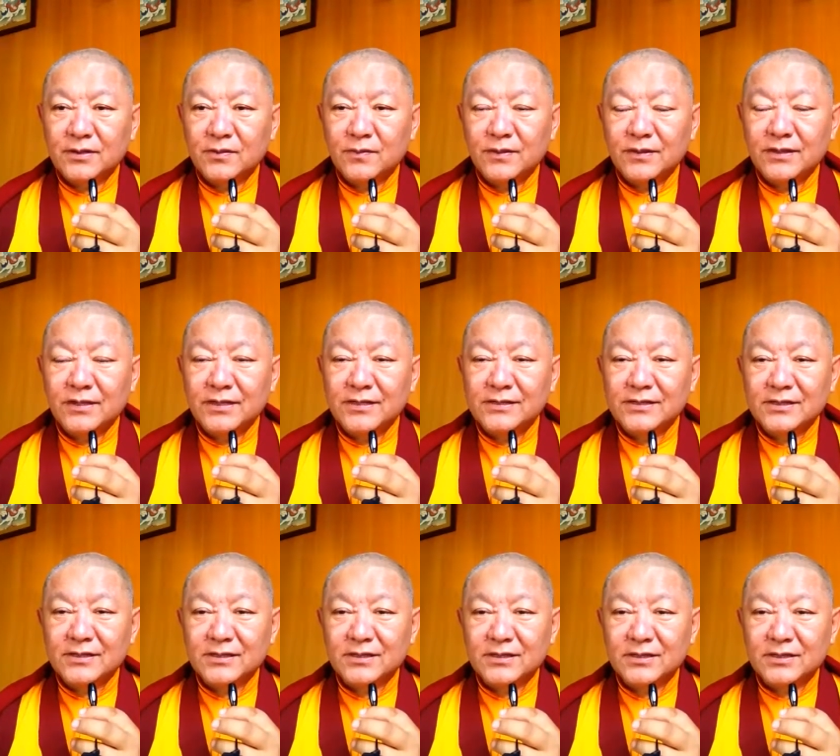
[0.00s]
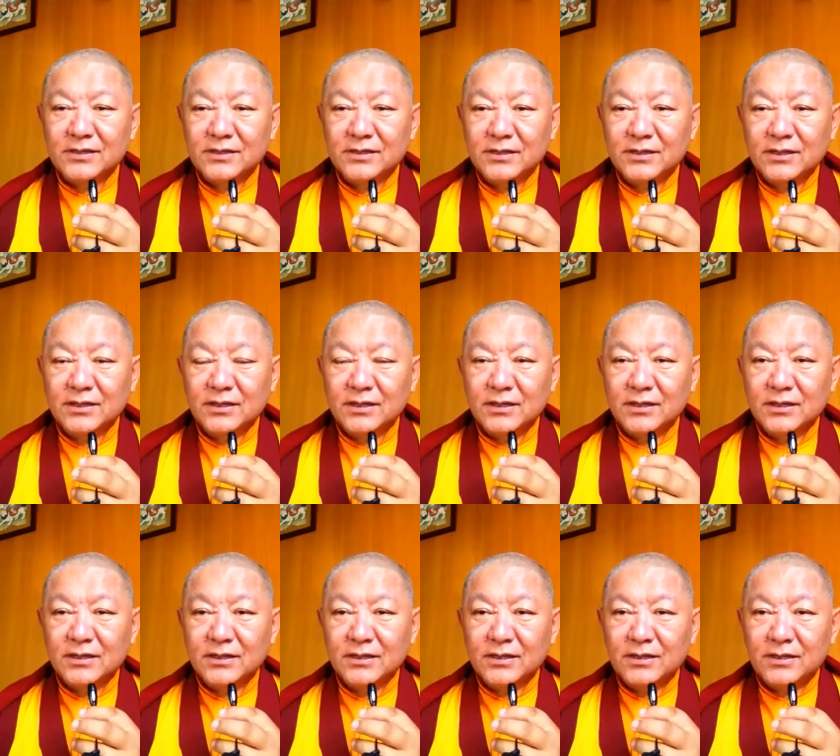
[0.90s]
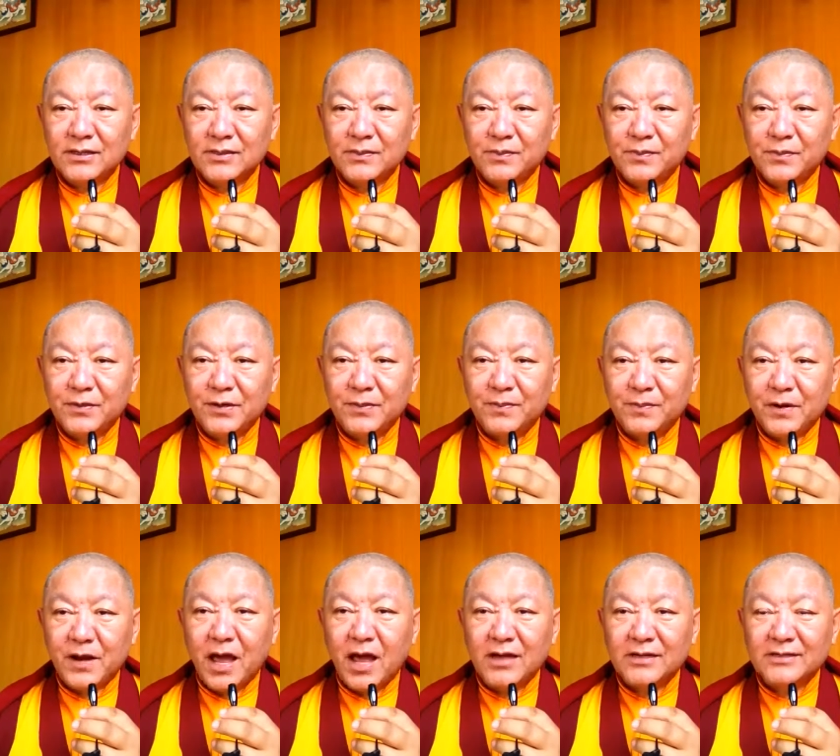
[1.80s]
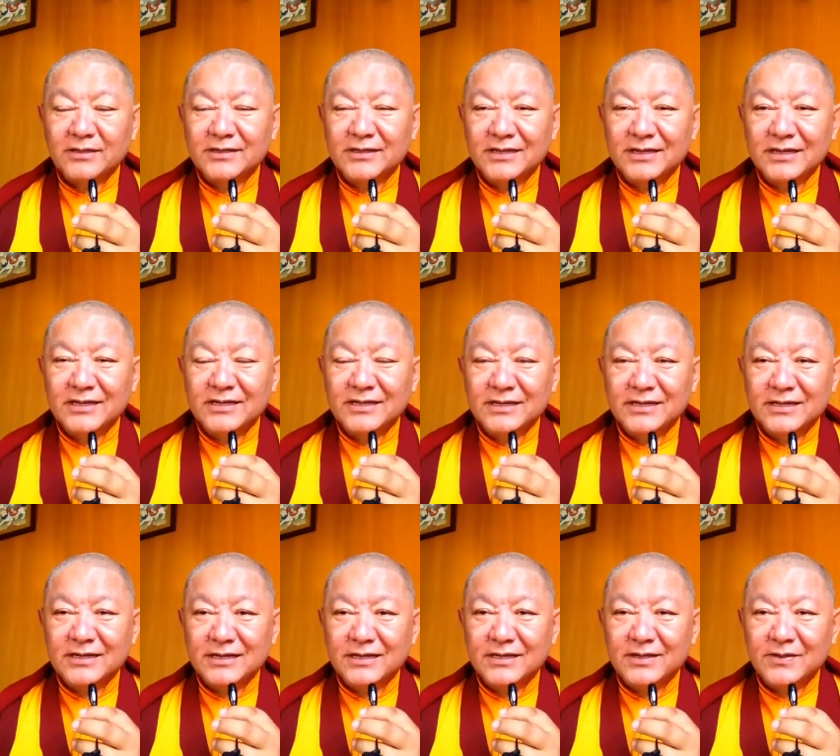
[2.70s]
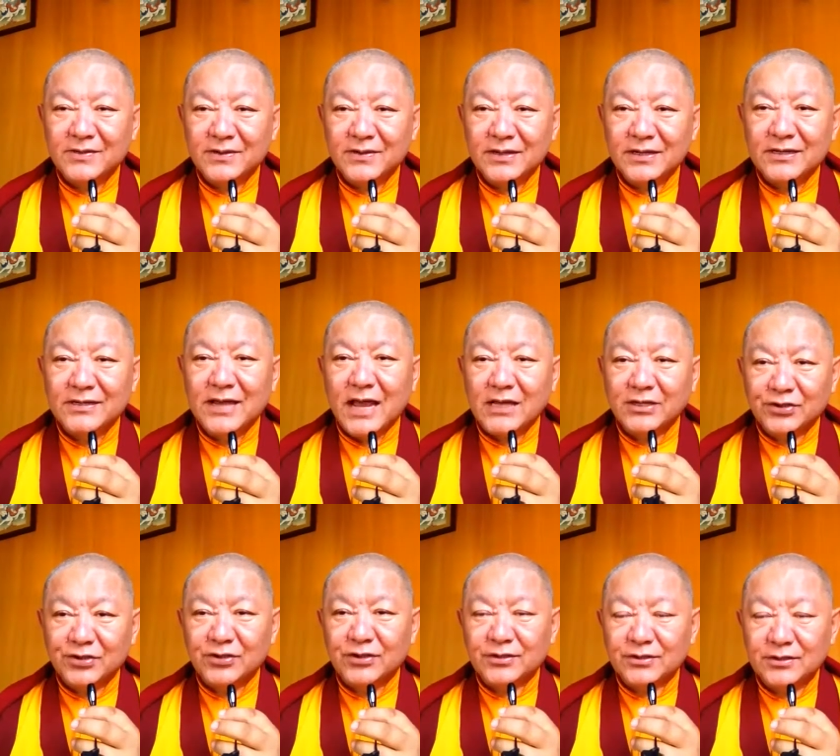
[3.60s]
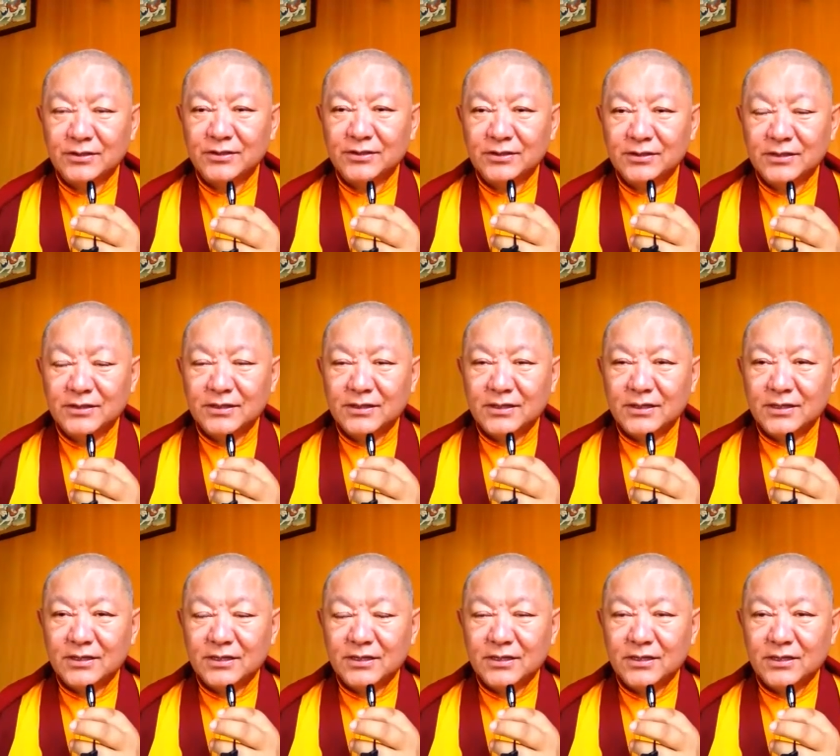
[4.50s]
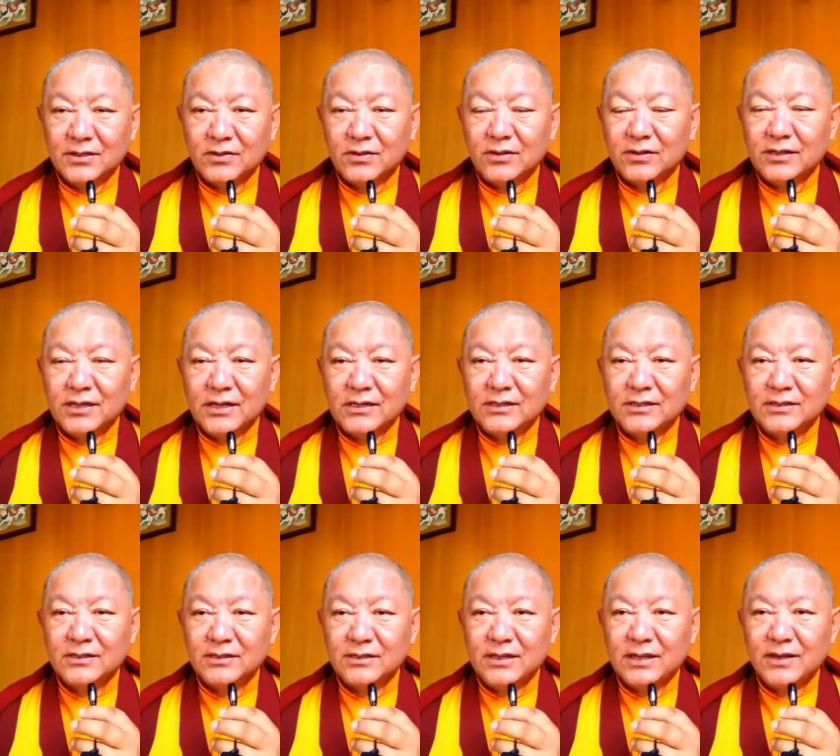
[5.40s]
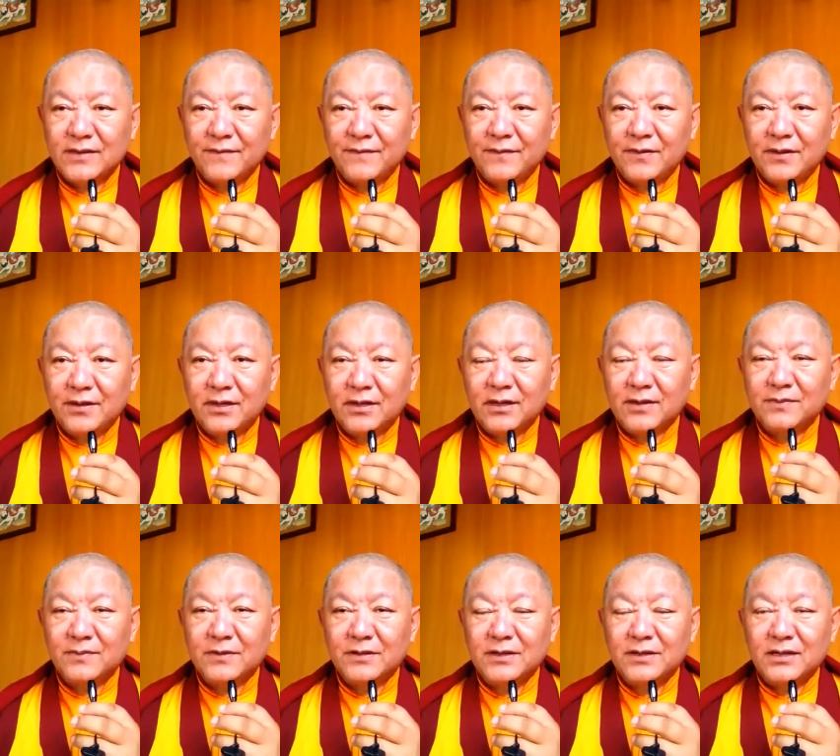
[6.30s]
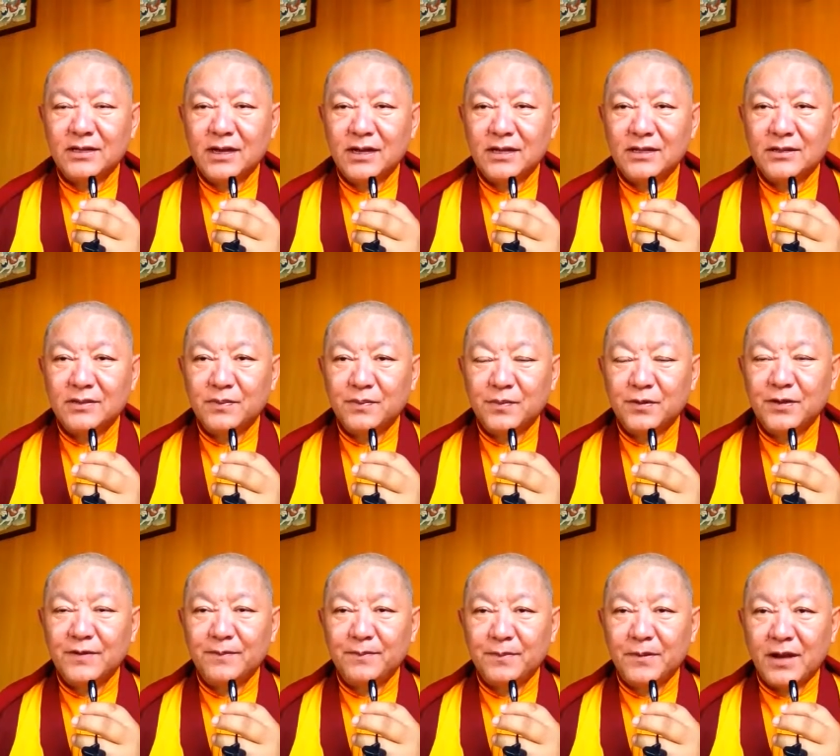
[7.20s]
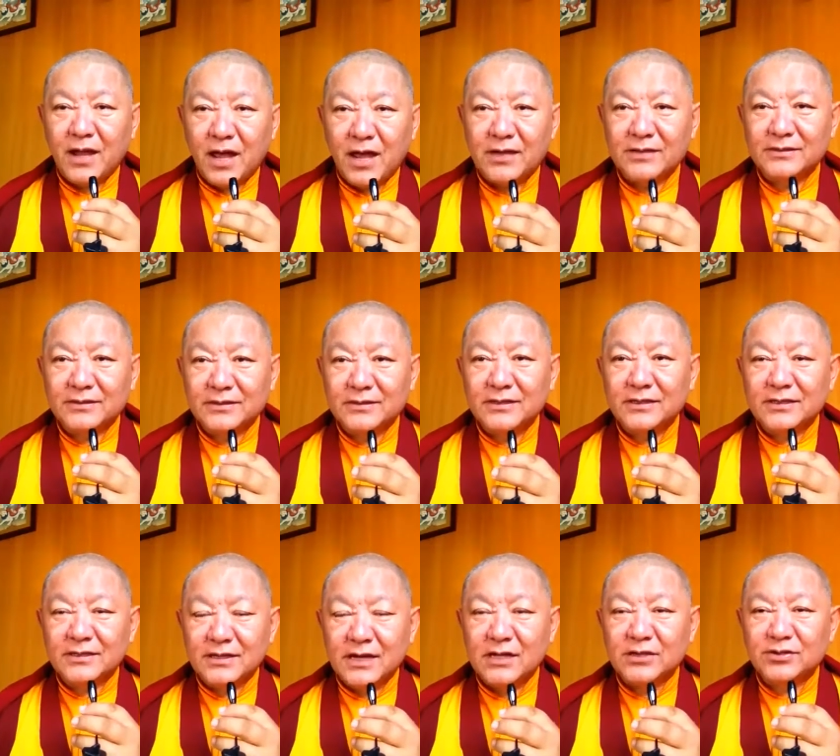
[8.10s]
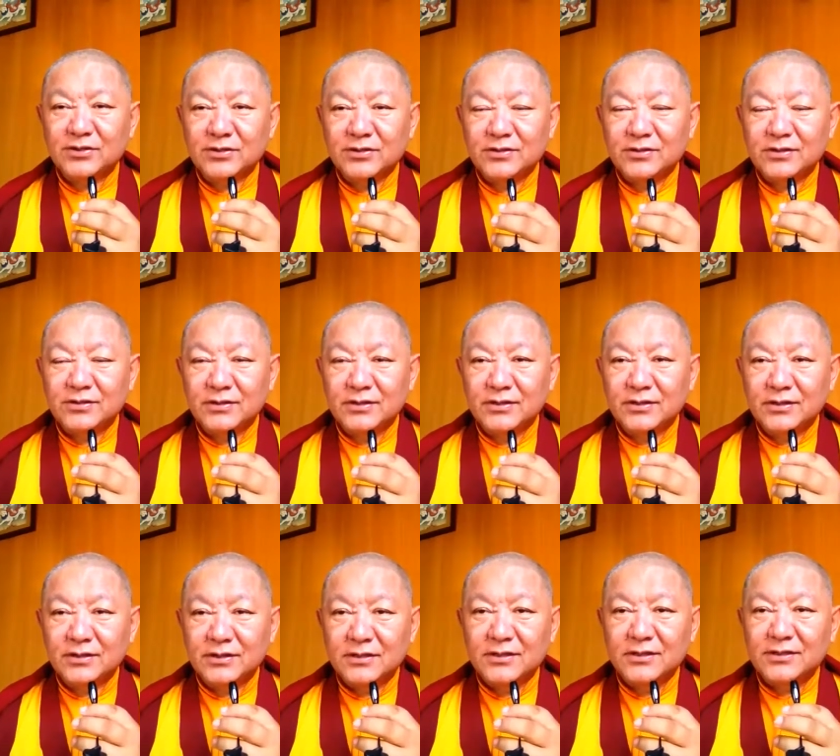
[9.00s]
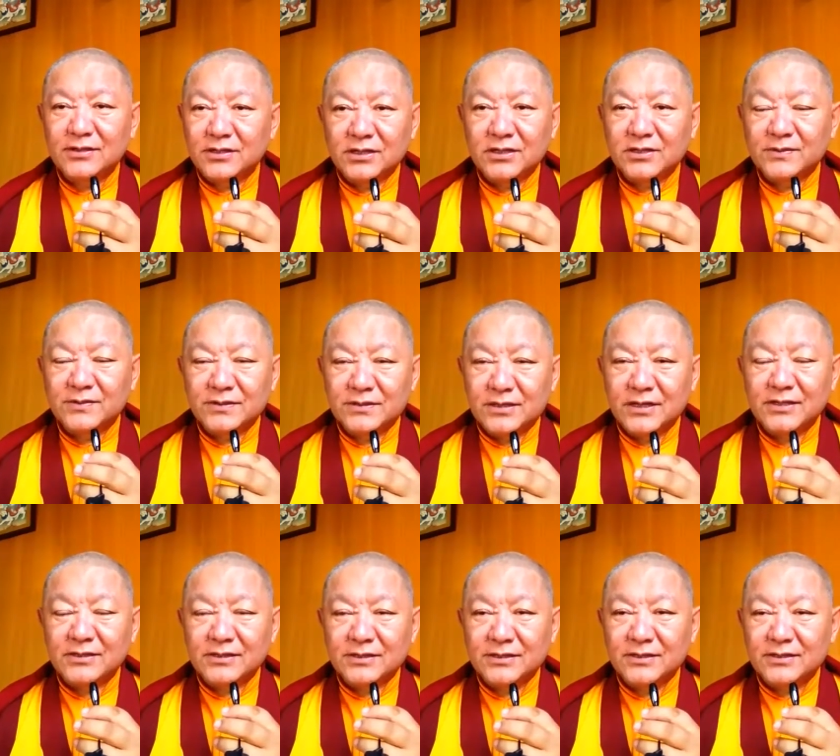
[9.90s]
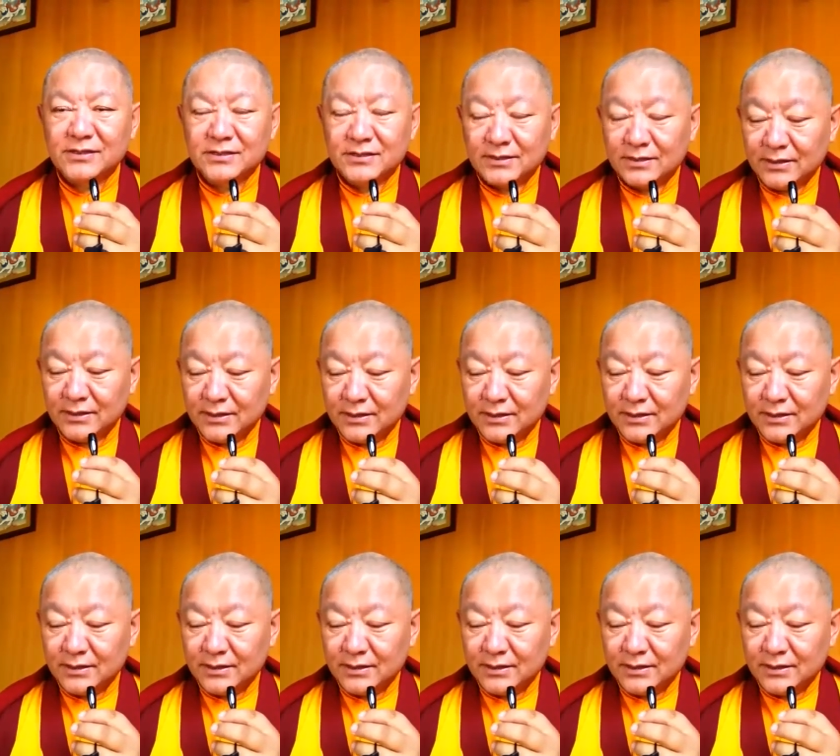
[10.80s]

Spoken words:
with this pre-planned intention. Not that they have completely like pre-planned intention. The circumstances